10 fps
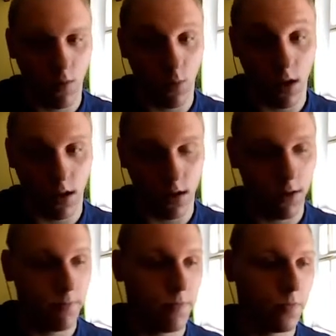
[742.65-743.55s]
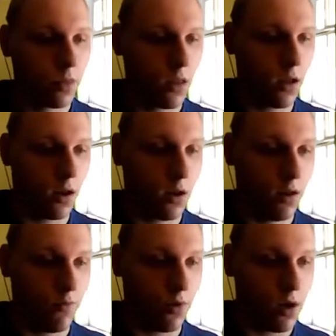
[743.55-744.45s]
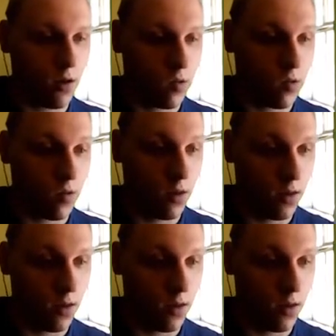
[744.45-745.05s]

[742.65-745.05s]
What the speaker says: Well, luckily for us,